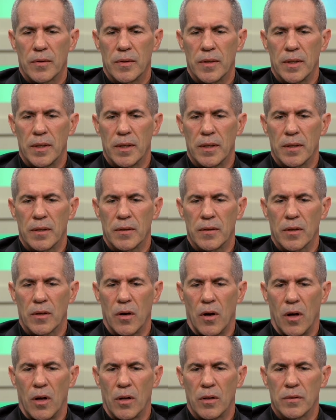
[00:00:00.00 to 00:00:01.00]
the
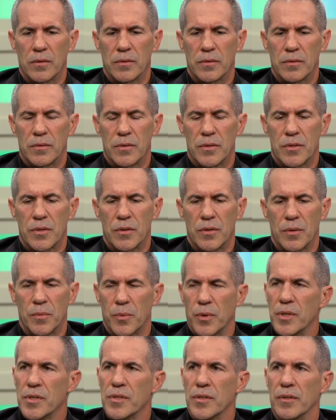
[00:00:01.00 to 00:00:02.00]
call to the
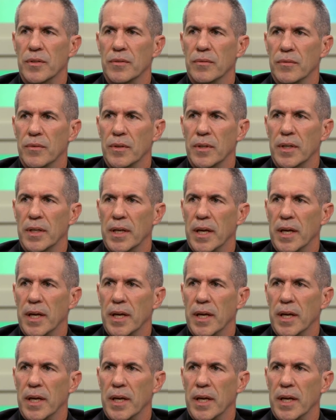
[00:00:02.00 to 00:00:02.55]
priesthood really